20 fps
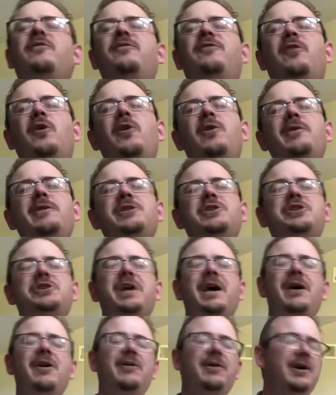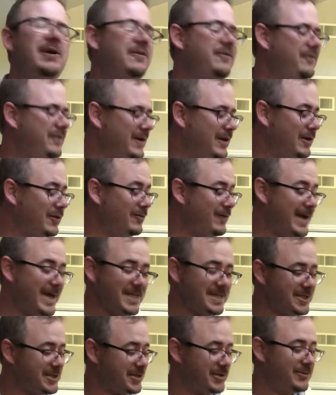For the sheriff, he'll
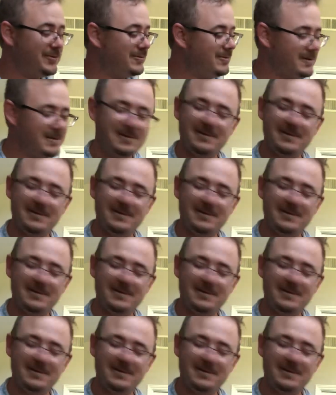arrest you.